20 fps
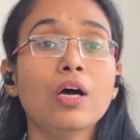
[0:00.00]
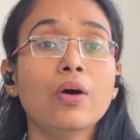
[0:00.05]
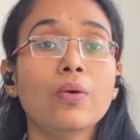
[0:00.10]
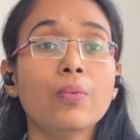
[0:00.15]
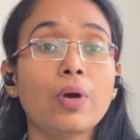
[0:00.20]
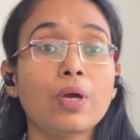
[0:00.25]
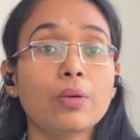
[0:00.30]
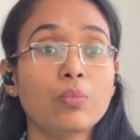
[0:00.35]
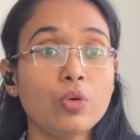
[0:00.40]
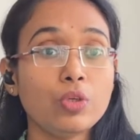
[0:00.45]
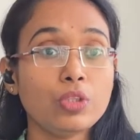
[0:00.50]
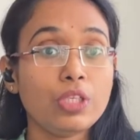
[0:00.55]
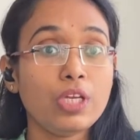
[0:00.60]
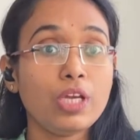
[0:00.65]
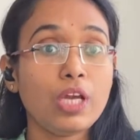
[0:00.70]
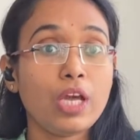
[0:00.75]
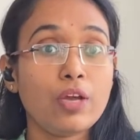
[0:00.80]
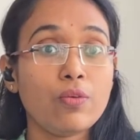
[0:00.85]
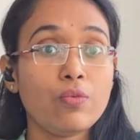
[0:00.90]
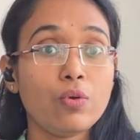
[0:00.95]
One more thing
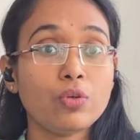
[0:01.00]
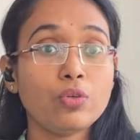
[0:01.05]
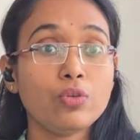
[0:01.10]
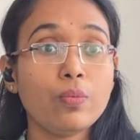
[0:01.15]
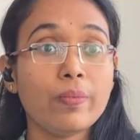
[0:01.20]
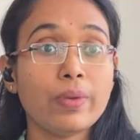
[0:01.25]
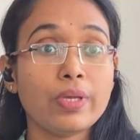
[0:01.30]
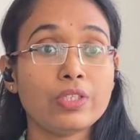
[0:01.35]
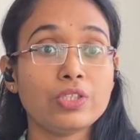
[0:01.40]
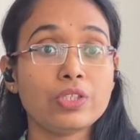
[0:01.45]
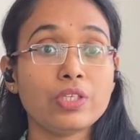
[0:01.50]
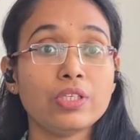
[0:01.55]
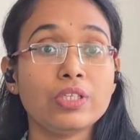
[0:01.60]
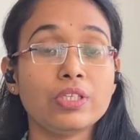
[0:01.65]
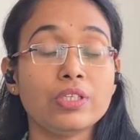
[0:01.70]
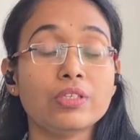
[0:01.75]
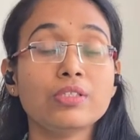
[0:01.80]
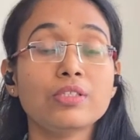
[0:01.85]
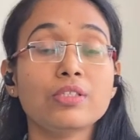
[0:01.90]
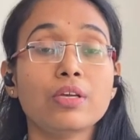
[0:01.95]
I want to mention
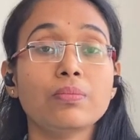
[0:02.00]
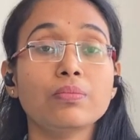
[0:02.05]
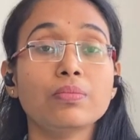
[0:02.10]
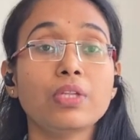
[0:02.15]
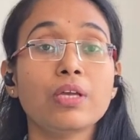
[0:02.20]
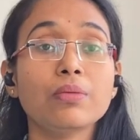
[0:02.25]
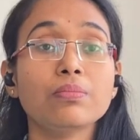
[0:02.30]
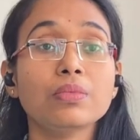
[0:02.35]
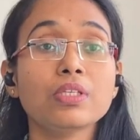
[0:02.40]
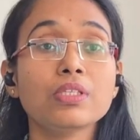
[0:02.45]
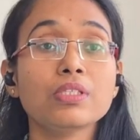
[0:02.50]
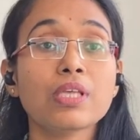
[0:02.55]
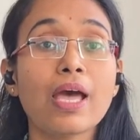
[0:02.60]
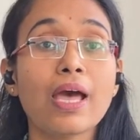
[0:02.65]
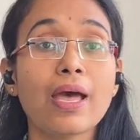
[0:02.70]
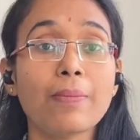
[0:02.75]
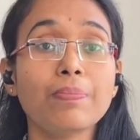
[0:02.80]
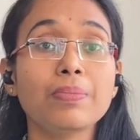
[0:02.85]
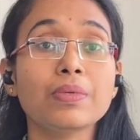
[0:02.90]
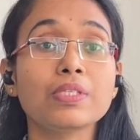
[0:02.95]
here, sometimes this
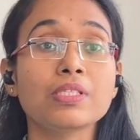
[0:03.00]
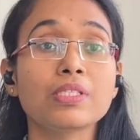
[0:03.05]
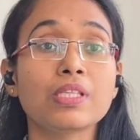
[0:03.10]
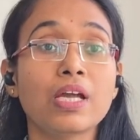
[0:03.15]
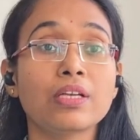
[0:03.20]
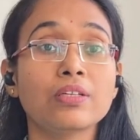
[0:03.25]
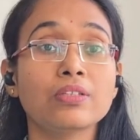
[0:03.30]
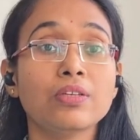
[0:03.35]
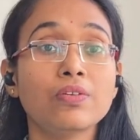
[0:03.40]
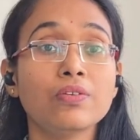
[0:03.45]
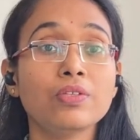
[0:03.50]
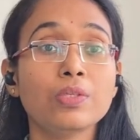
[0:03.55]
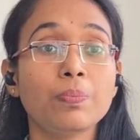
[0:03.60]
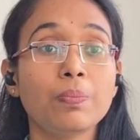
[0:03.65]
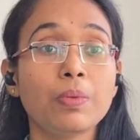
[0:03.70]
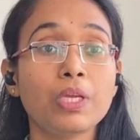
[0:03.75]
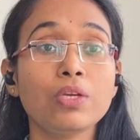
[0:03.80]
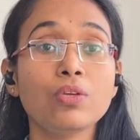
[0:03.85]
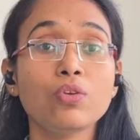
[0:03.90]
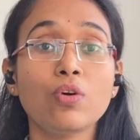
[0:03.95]
happens that the
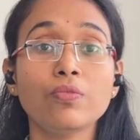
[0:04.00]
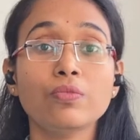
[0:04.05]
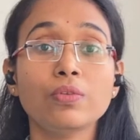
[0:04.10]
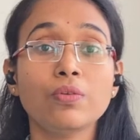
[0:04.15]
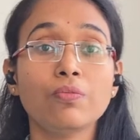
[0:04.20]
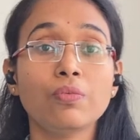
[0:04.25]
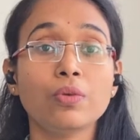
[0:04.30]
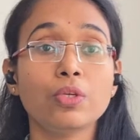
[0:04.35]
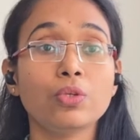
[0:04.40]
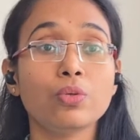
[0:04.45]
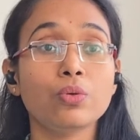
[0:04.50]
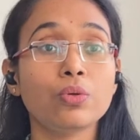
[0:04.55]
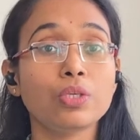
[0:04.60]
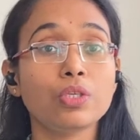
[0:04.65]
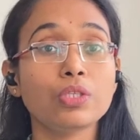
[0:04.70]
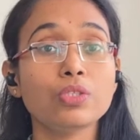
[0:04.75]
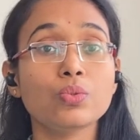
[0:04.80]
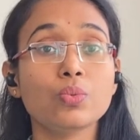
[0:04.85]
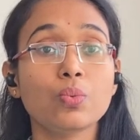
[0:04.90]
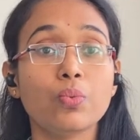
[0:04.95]
speed of the video
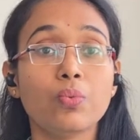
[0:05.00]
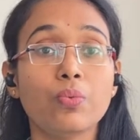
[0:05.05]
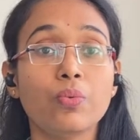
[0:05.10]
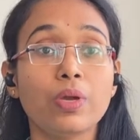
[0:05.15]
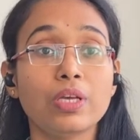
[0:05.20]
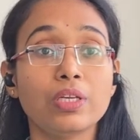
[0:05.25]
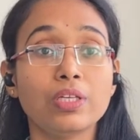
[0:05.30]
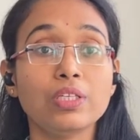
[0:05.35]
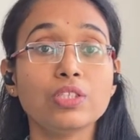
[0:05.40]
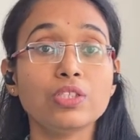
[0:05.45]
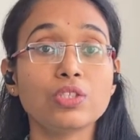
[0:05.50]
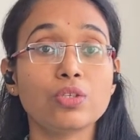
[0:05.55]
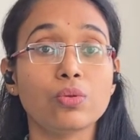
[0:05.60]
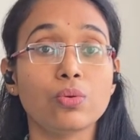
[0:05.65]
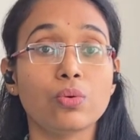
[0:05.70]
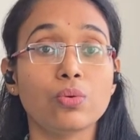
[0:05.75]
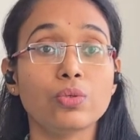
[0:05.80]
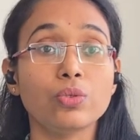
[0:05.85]
is very slow.